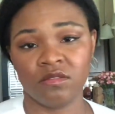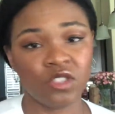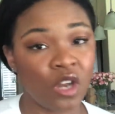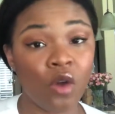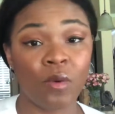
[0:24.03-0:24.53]

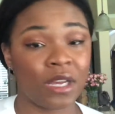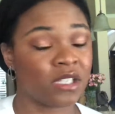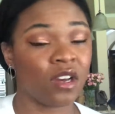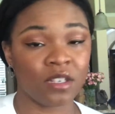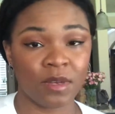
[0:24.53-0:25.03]
No one
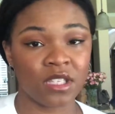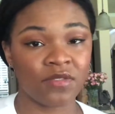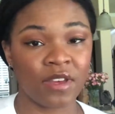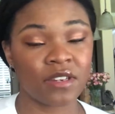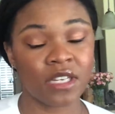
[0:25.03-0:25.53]
has talked about this
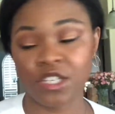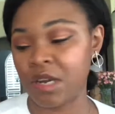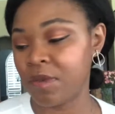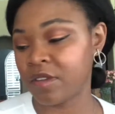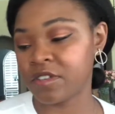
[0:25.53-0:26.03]
foundation.
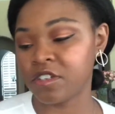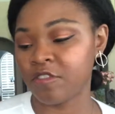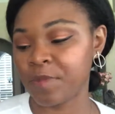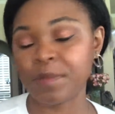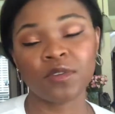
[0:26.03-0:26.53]
I'm not even sure
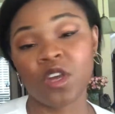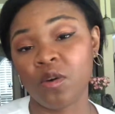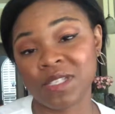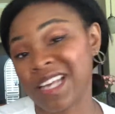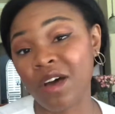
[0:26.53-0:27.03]
if people
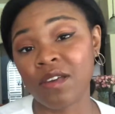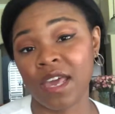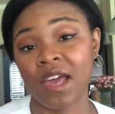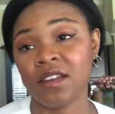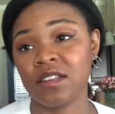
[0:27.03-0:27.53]
know it's out
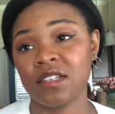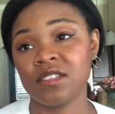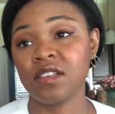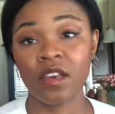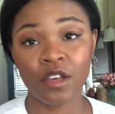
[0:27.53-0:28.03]
yet.
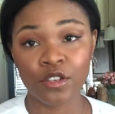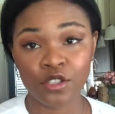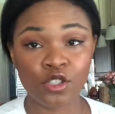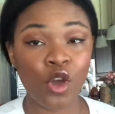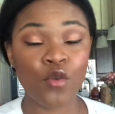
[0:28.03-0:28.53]
It's
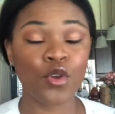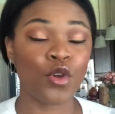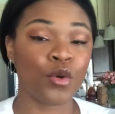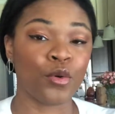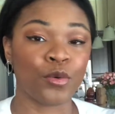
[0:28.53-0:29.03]
so
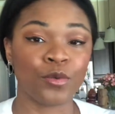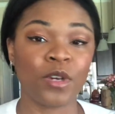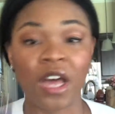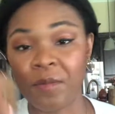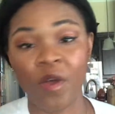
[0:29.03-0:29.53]
new.
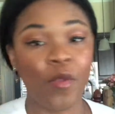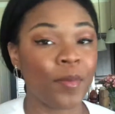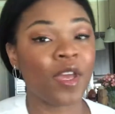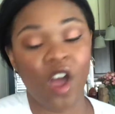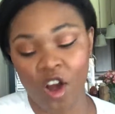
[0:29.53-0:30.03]
I'm on the
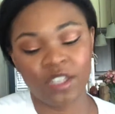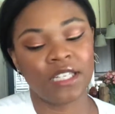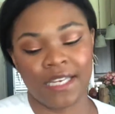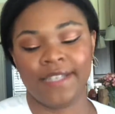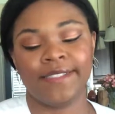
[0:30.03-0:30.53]
PR
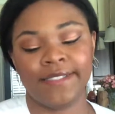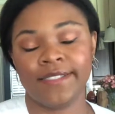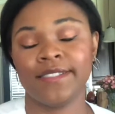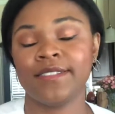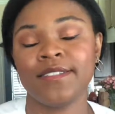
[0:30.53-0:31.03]

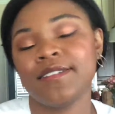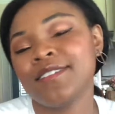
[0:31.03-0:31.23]
list.